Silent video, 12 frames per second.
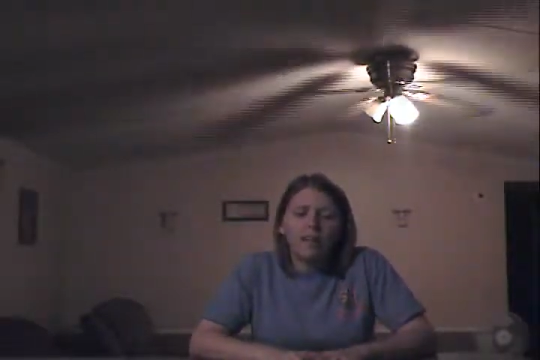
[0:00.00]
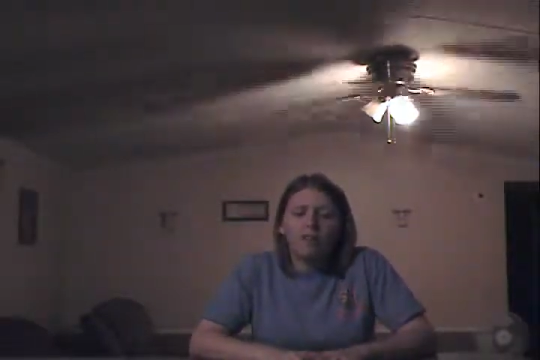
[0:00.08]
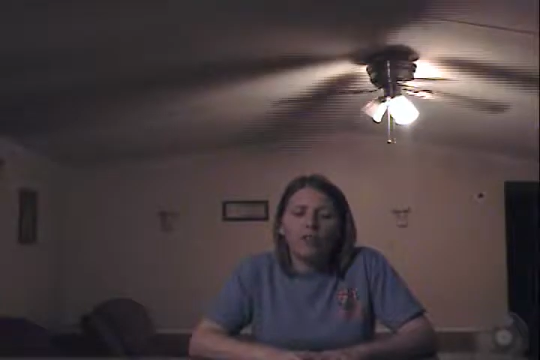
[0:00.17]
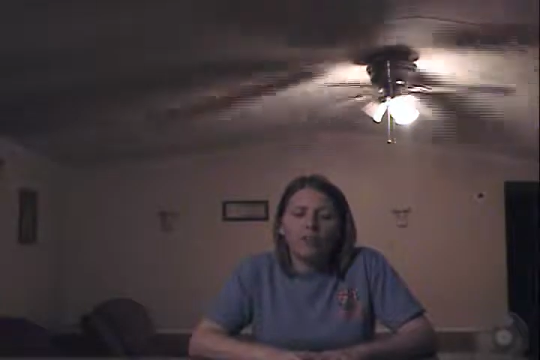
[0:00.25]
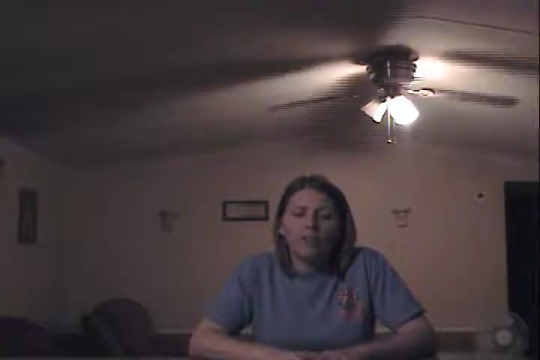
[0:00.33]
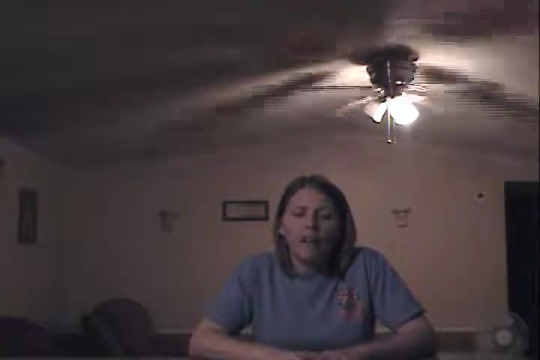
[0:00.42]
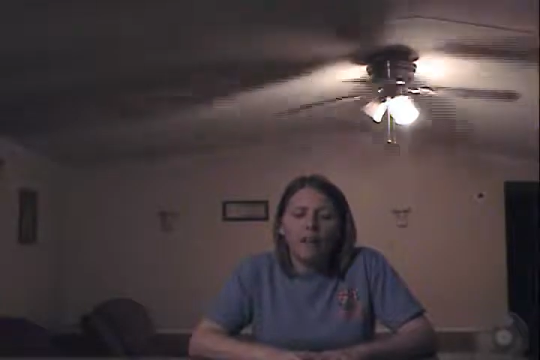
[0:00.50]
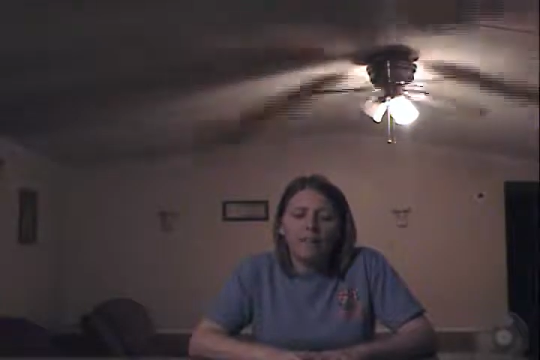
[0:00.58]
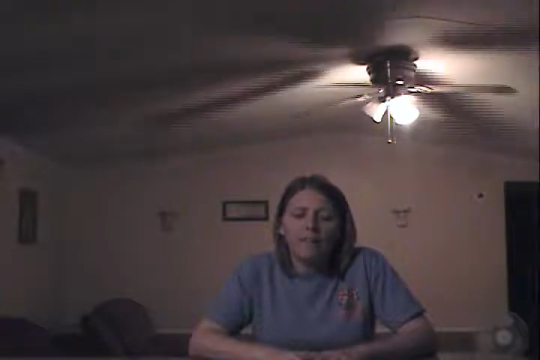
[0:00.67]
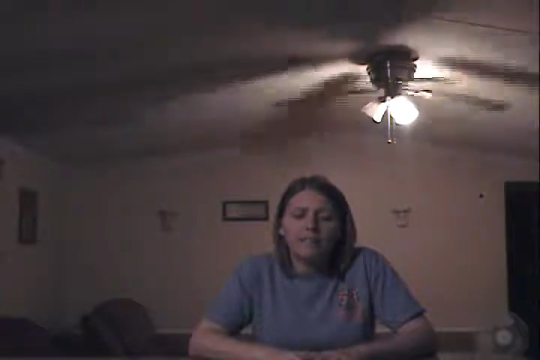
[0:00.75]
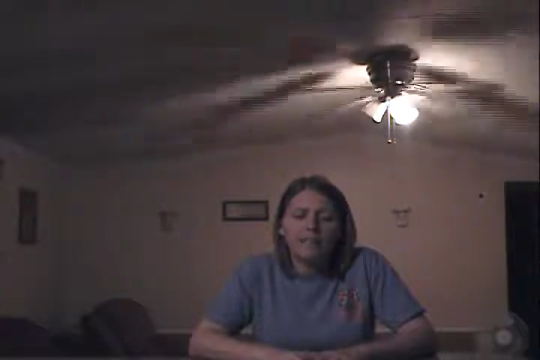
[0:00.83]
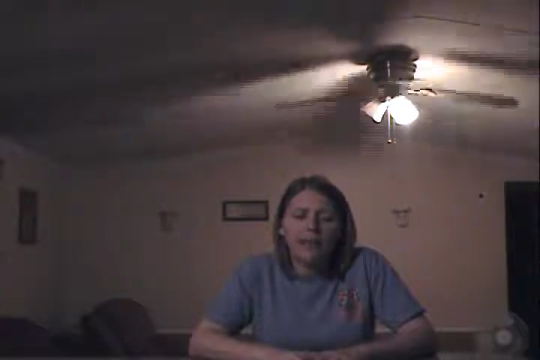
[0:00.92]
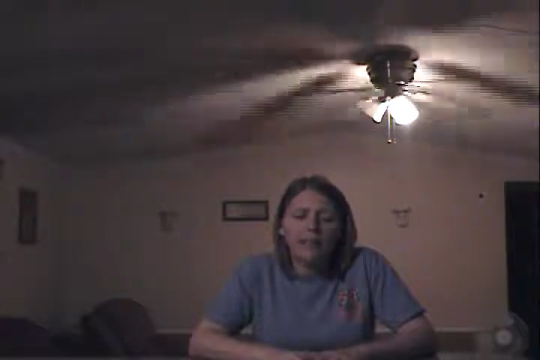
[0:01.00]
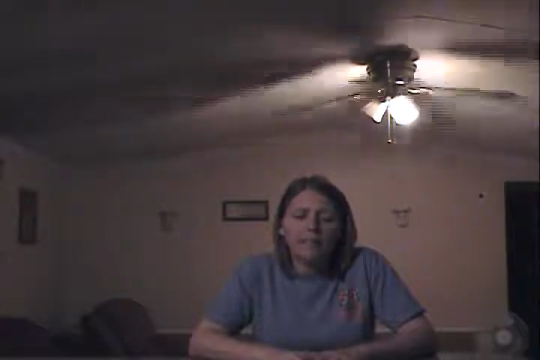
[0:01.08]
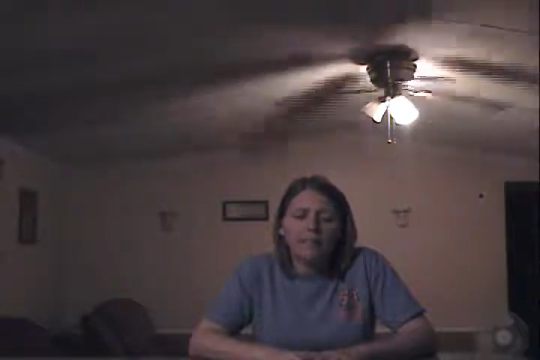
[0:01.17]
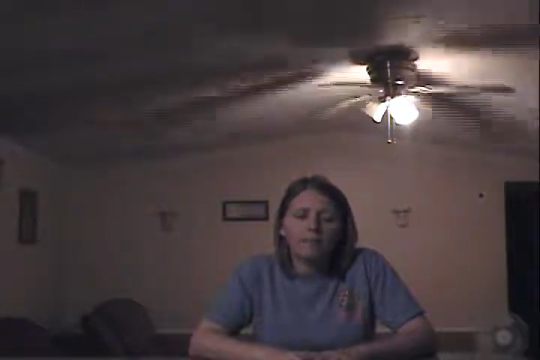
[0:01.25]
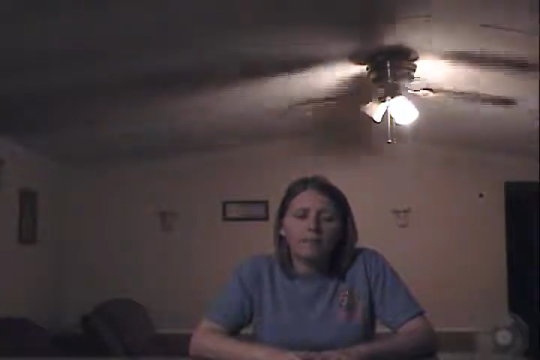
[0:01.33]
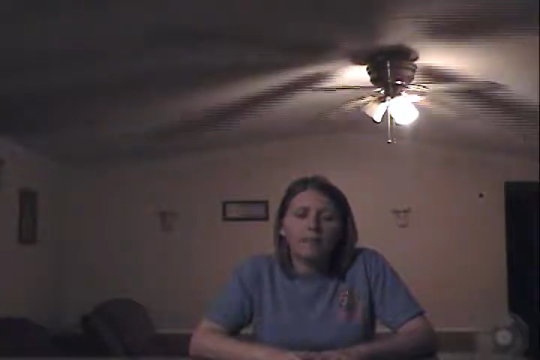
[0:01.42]
of the United
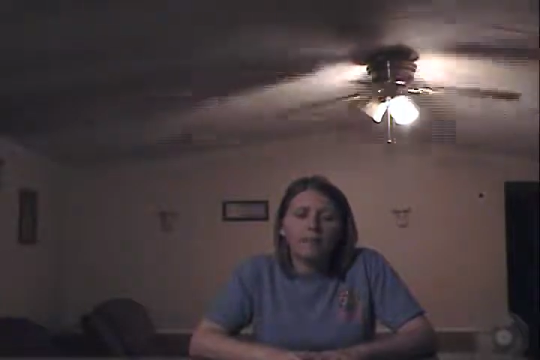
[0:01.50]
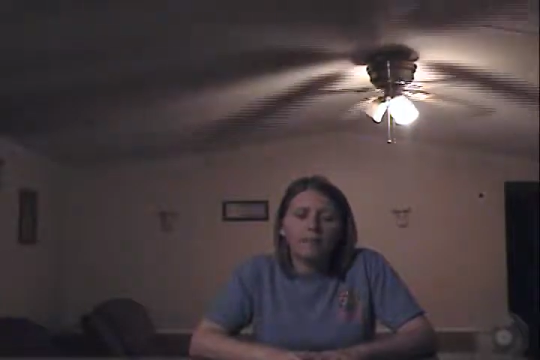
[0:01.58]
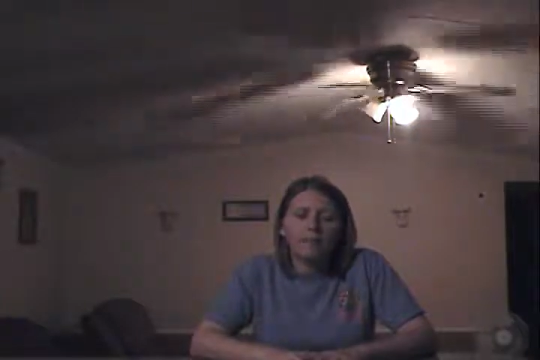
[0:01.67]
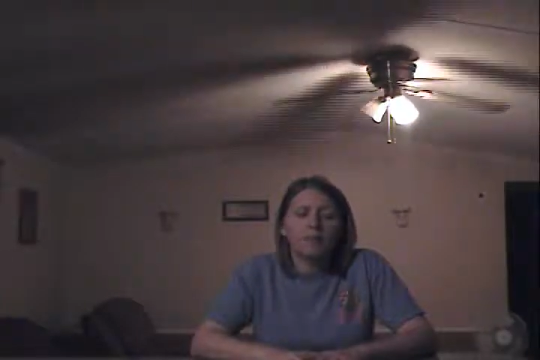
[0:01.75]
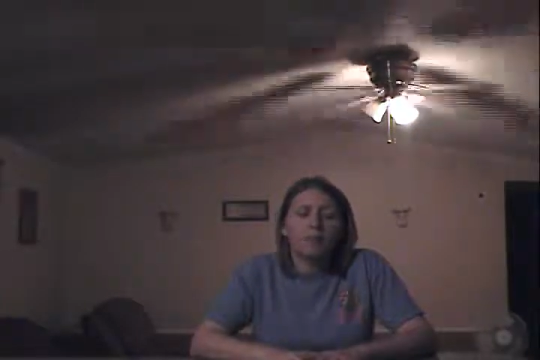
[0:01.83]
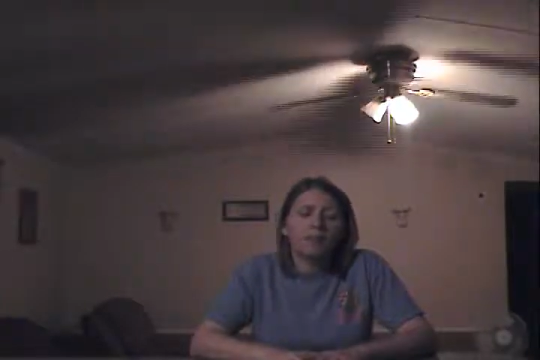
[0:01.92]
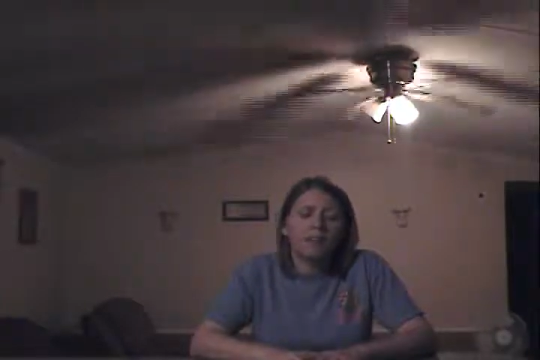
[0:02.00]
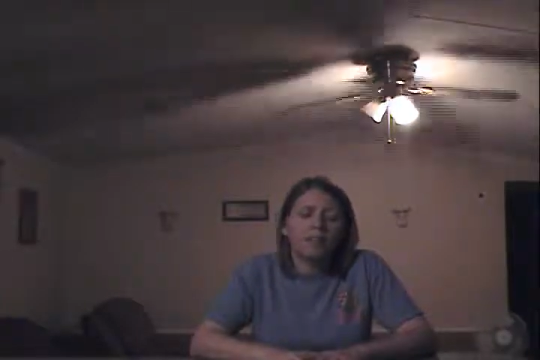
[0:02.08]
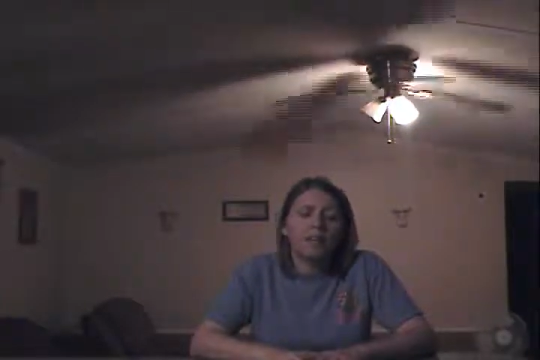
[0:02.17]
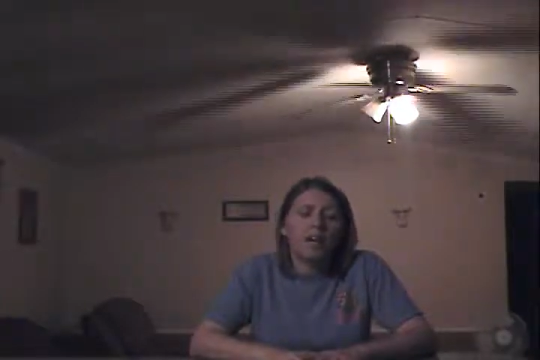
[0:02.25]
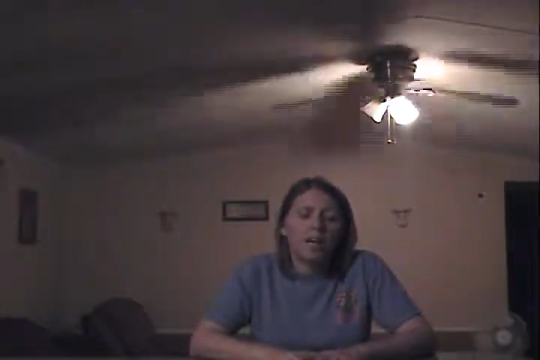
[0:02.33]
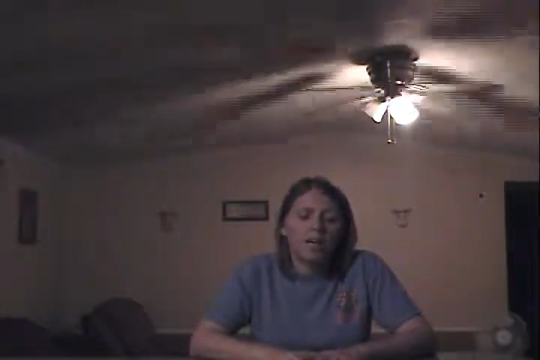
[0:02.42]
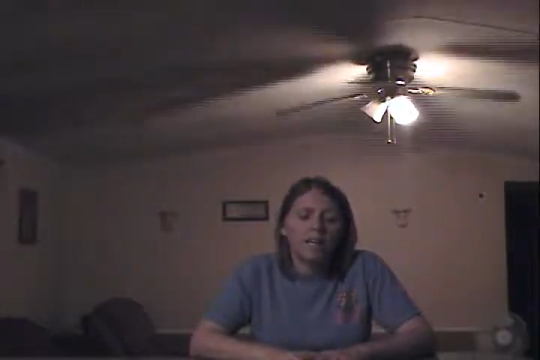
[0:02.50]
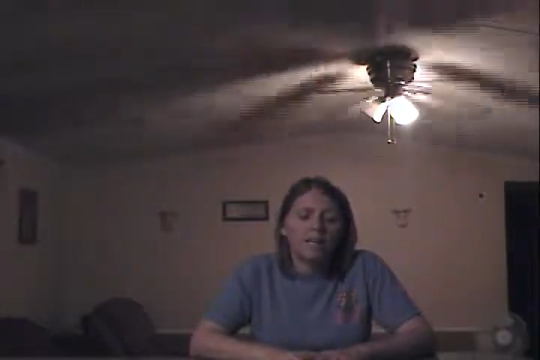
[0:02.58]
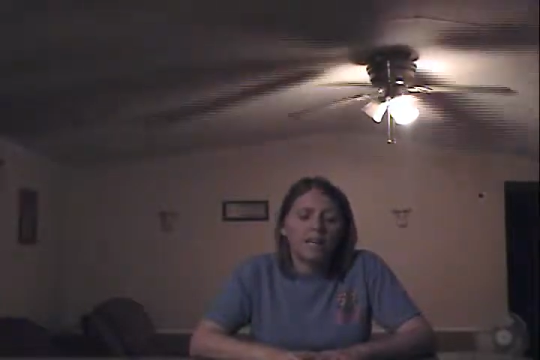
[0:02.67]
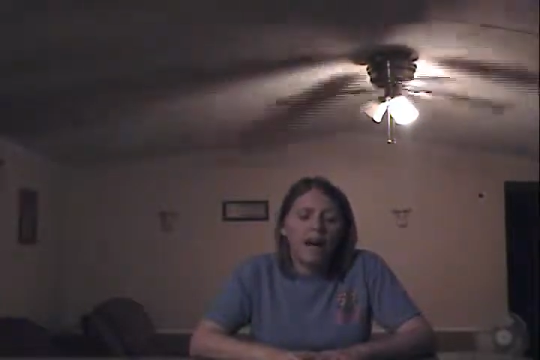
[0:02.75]
States because